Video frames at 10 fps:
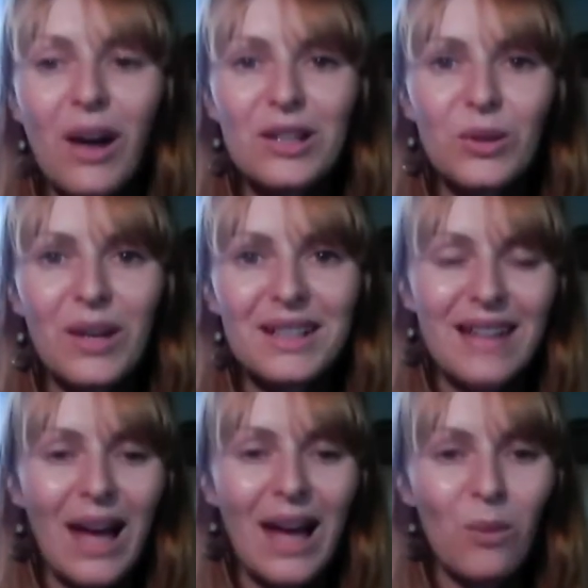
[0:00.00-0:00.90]
do
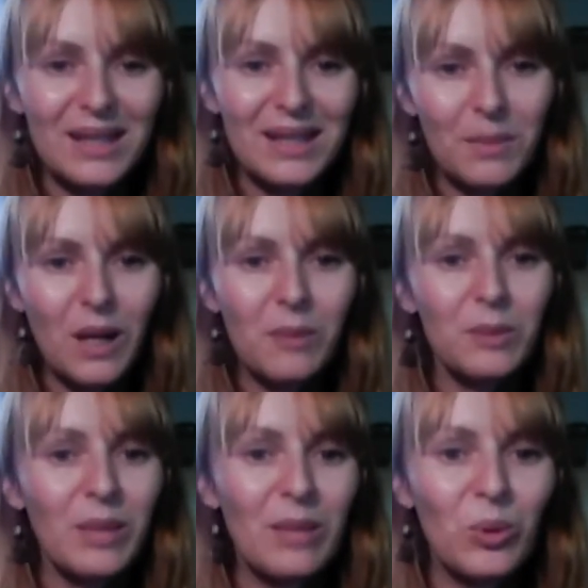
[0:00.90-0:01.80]
understand why sometimes
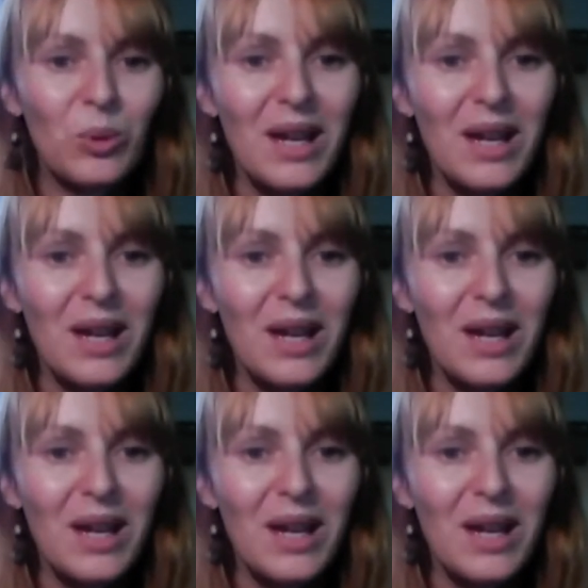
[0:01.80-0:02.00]
people